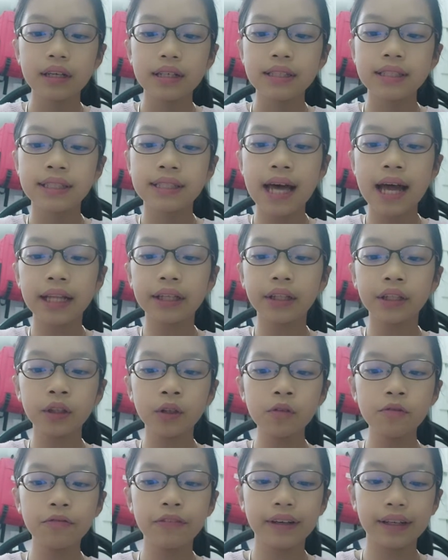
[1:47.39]
said
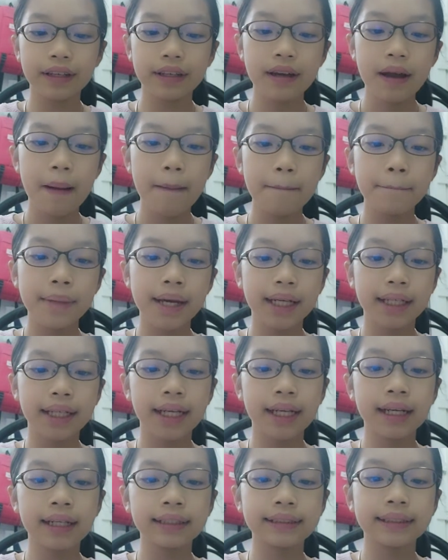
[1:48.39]
Goofy,
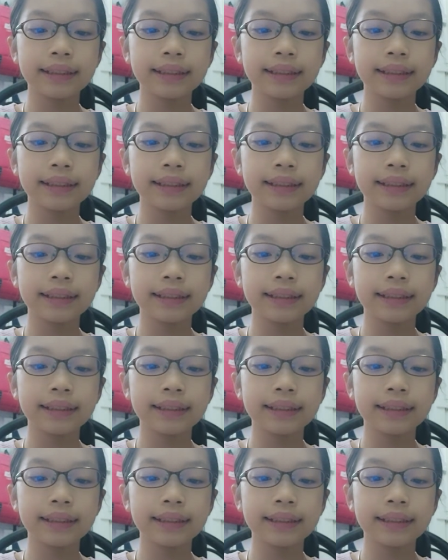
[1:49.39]
making a